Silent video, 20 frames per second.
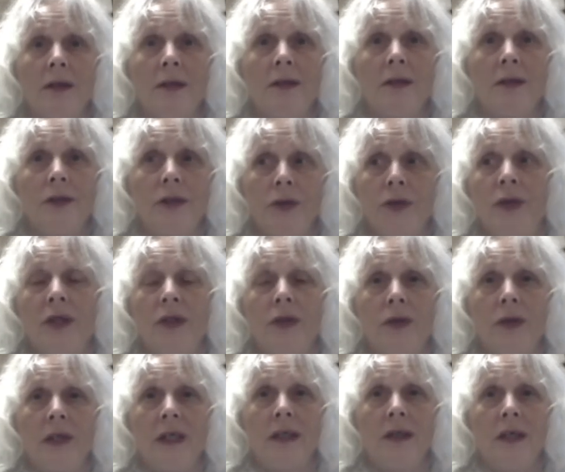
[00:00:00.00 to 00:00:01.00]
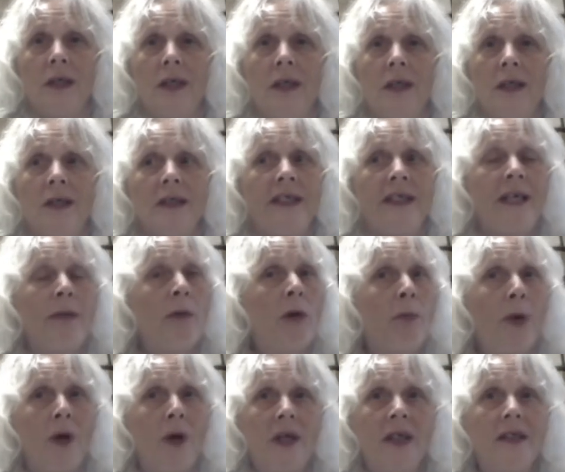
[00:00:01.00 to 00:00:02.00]
suited to it. Same in
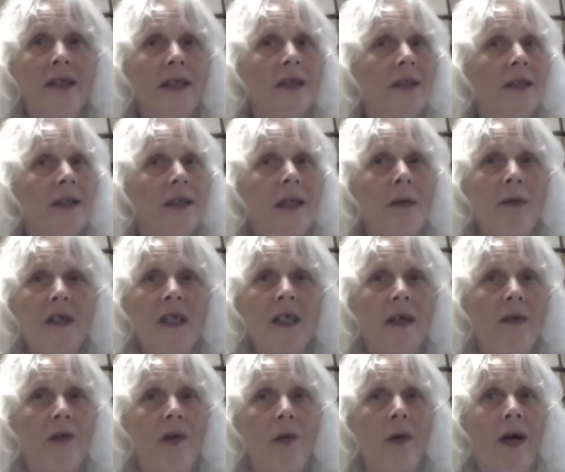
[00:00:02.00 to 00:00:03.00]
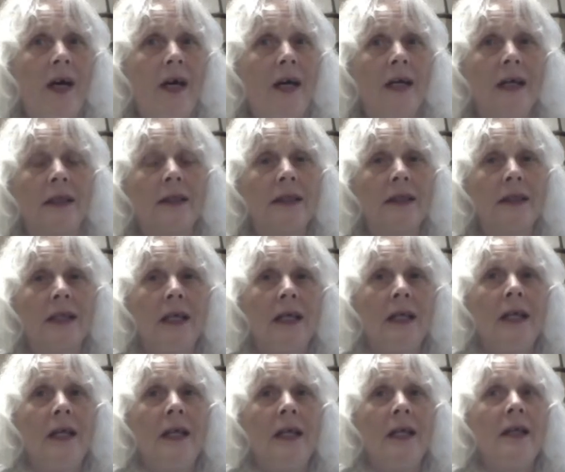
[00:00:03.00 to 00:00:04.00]
politics, same as everywhere else.
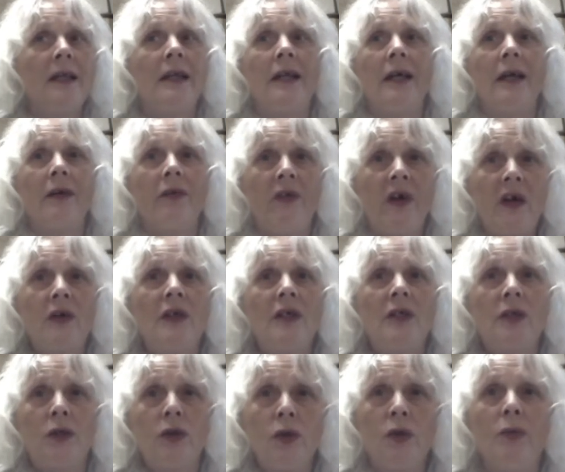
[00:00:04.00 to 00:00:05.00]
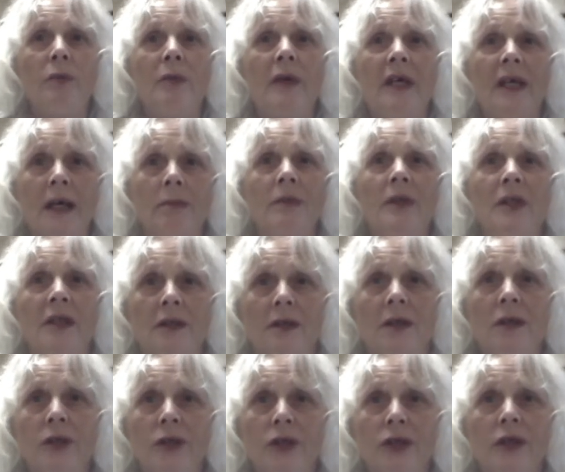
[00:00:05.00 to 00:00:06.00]
They very soon become
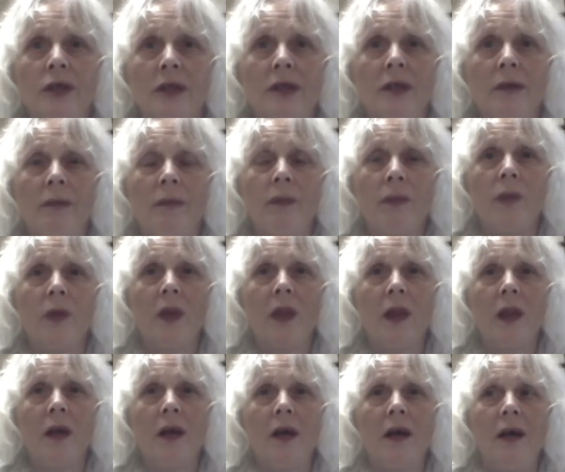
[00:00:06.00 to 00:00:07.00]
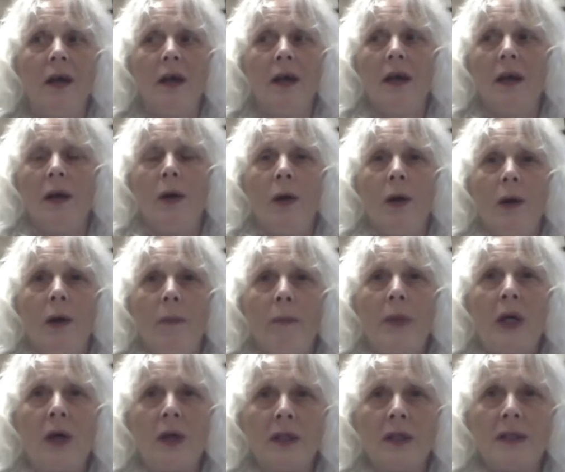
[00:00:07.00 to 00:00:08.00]
disillusioned
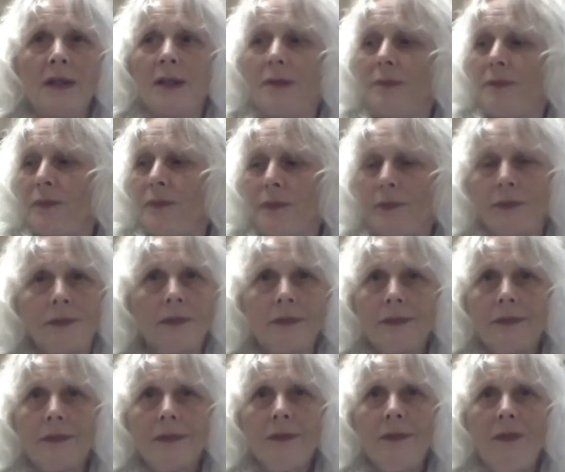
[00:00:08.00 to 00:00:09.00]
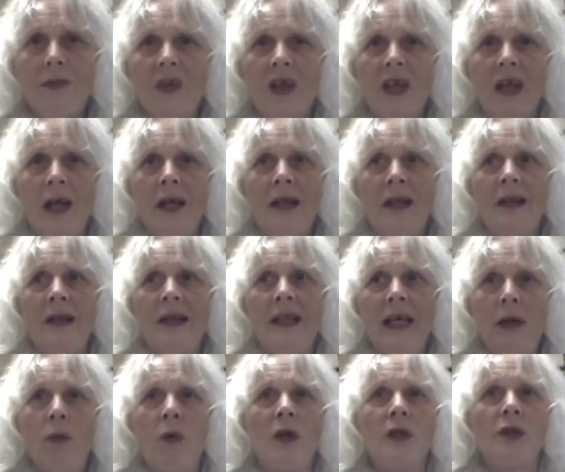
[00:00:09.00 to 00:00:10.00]
because
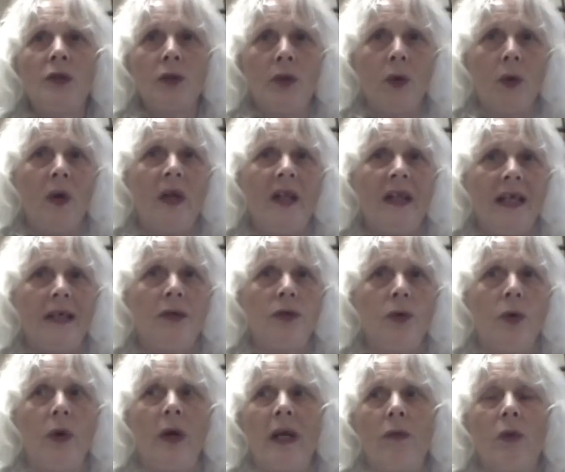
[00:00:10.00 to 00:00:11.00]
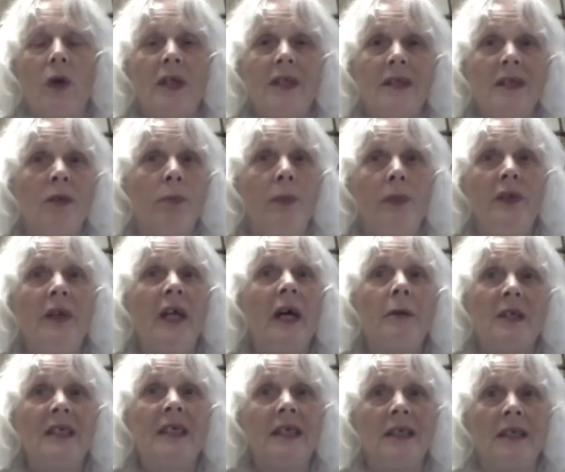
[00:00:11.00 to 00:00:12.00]
they want to go in there doing what
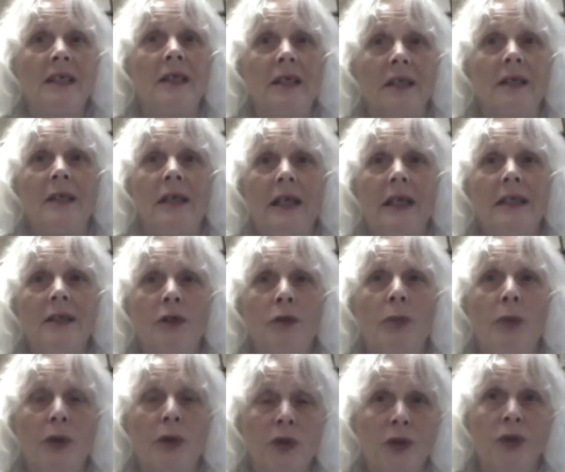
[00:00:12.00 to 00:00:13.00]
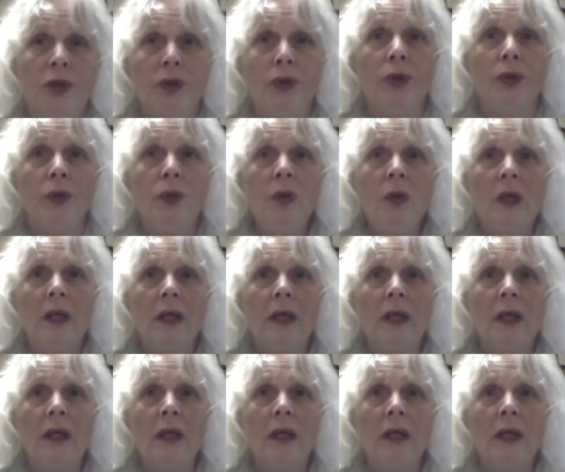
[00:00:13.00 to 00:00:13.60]
that system is supposed to do,